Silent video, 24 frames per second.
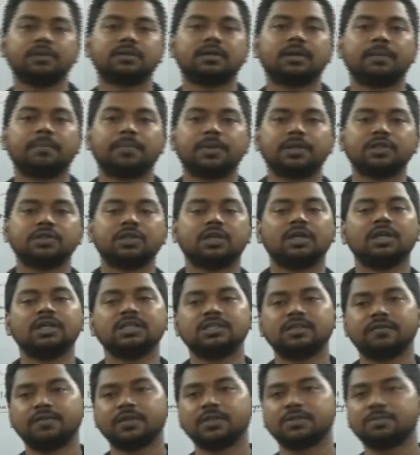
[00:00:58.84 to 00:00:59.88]
temperature T
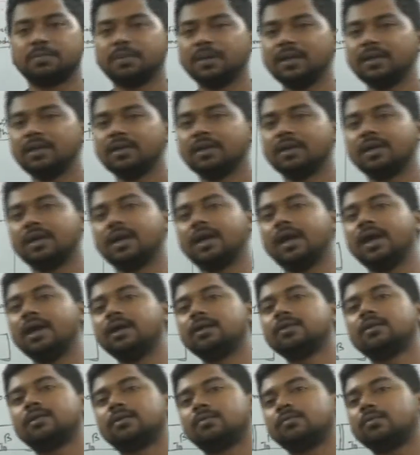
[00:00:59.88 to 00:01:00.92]
suffix B,
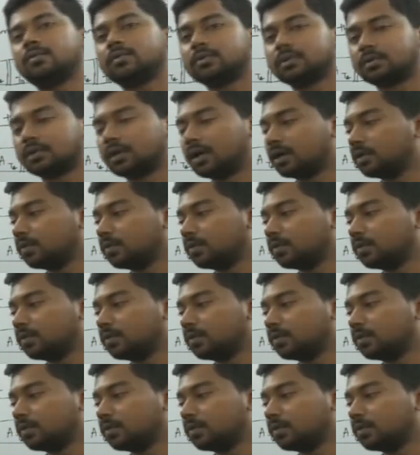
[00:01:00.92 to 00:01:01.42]
and the third